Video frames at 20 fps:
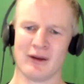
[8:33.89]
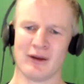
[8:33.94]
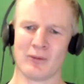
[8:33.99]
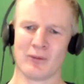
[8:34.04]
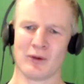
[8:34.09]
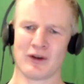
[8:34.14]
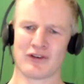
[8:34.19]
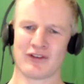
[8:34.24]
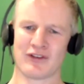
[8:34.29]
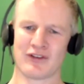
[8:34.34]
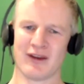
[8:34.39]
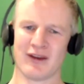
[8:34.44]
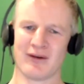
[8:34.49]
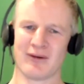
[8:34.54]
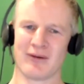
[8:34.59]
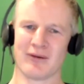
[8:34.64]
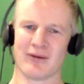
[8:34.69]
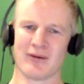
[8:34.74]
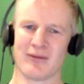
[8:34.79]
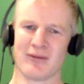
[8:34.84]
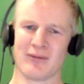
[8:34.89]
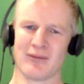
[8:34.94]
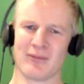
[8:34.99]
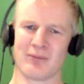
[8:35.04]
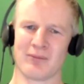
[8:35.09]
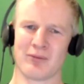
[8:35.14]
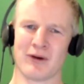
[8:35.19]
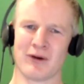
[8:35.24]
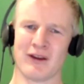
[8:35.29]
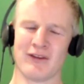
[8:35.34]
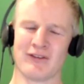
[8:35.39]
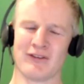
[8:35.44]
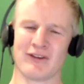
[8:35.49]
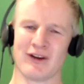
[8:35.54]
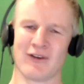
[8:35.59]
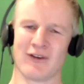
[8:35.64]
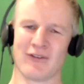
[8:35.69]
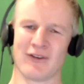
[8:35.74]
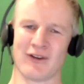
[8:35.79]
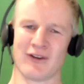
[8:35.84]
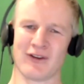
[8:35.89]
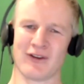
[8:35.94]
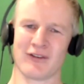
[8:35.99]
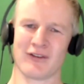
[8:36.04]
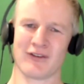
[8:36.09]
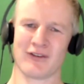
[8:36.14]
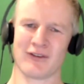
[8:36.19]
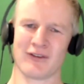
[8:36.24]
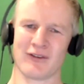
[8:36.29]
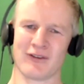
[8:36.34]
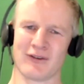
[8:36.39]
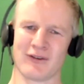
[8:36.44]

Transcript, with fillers: which then brings the obvious